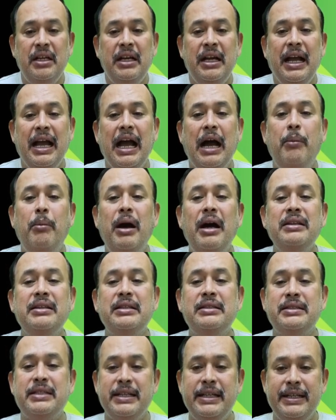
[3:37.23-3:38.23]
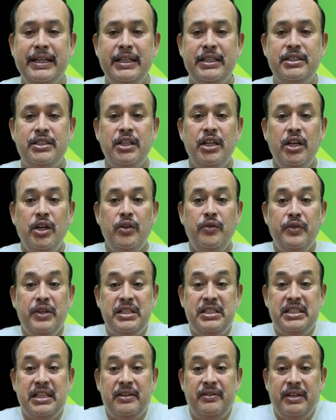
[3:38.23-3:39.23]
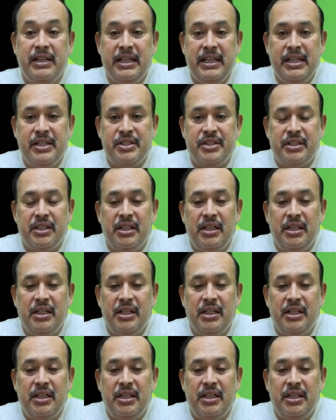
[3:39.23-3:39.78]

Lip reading: Among the three dates, whichever is